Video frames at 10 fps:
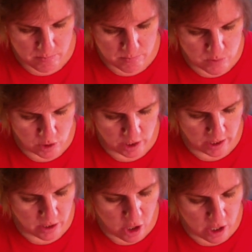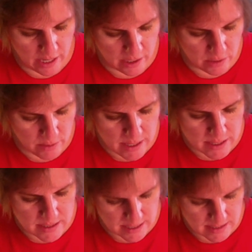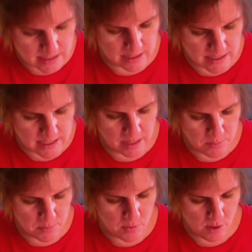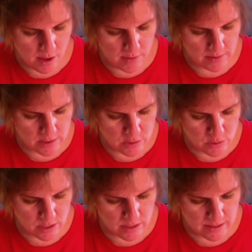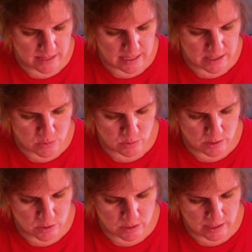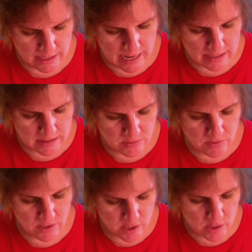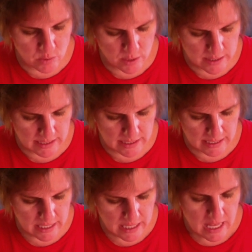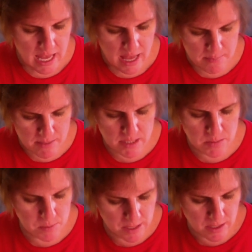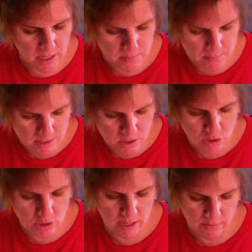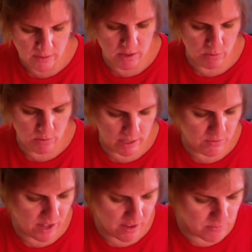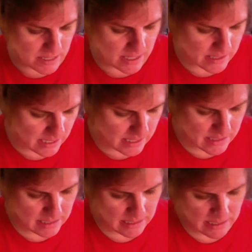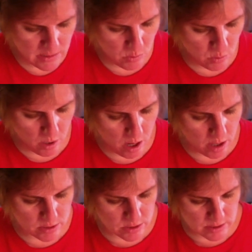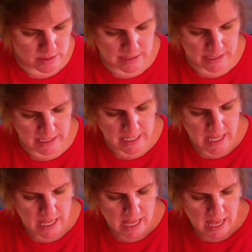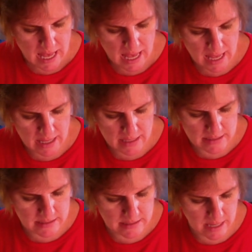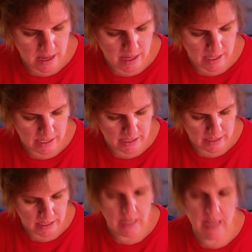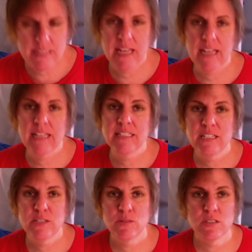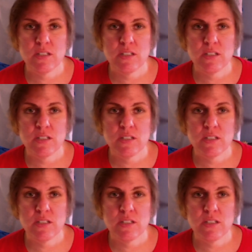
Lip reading: during a cardiac arrest, is an example of a drug that is rendered inactive very quickly and must be administered every 3 to 5 minutes as needed, or alternately as a continuous